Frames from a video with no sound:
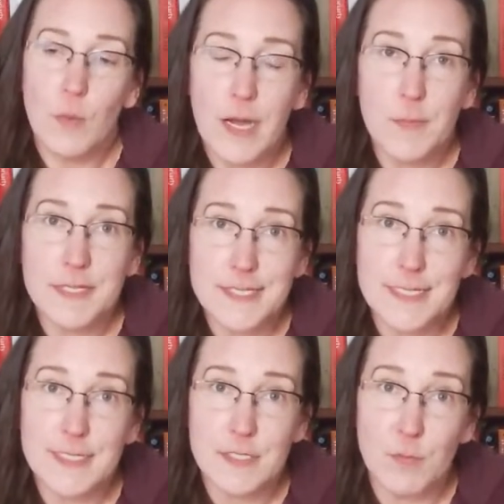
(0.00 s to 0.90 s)
Well,
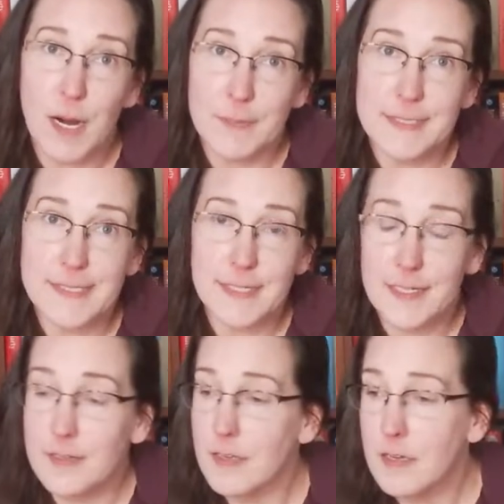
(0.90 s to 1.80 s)
Mrs.
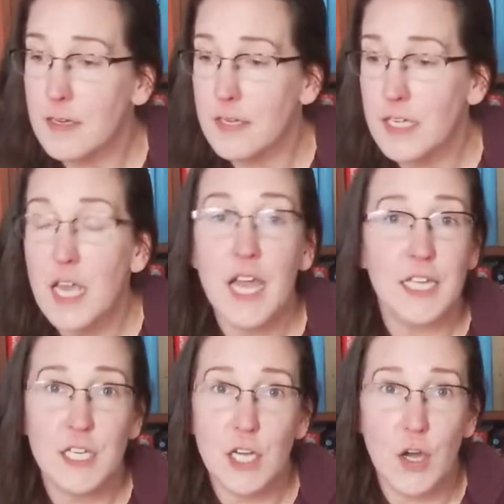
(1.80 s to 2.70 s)
Robinson,
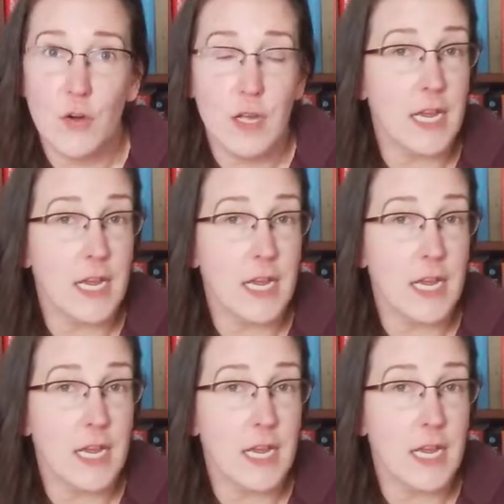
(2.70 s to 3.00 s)
you know,